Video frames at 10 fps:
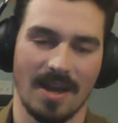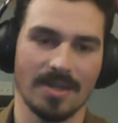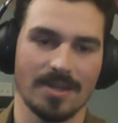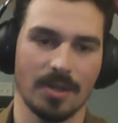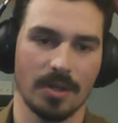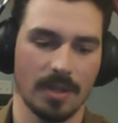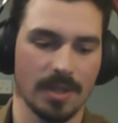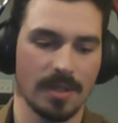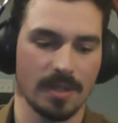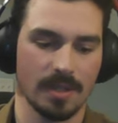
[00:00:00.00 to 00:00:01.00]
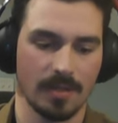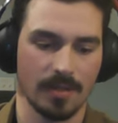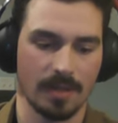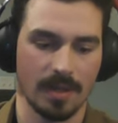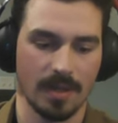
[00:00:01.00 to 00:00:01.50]
I certainly think it
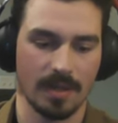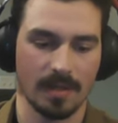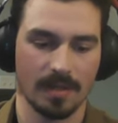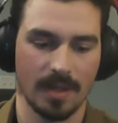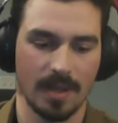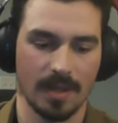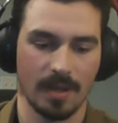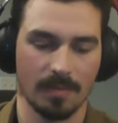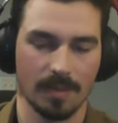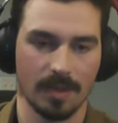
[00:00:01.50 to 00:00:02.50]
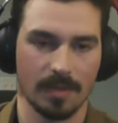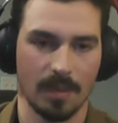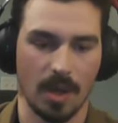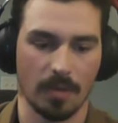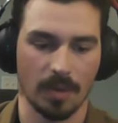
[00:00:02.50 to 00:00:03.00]
would, help get the
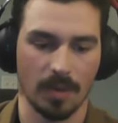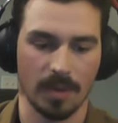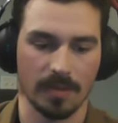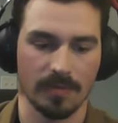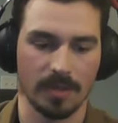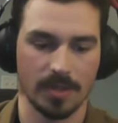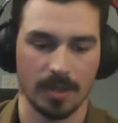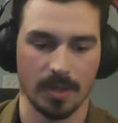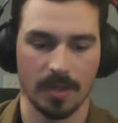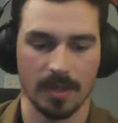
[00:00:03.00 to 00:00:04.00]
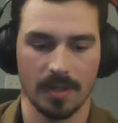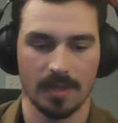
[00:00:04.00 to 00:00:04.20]
ball rolling for sure.